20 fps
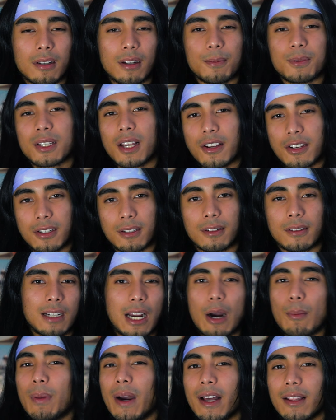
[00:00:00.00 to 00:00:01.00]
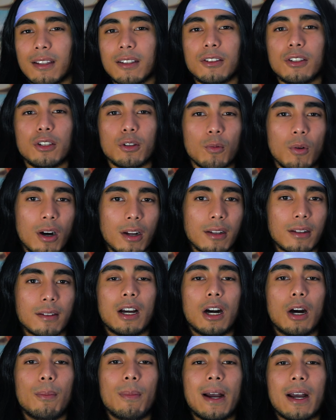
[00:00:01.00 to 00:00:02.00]
Obsession. How badly do you want it?
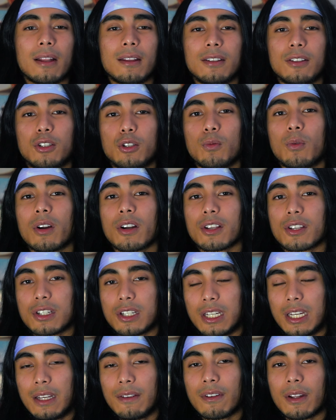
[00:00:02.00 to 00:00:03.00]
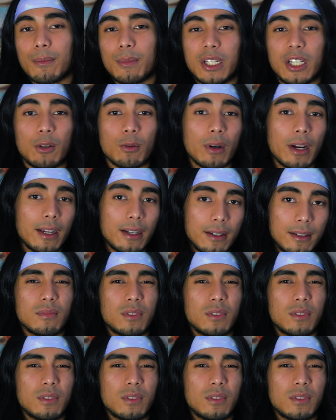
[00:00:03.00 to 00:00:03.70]
How badly do you want to achieve and be great?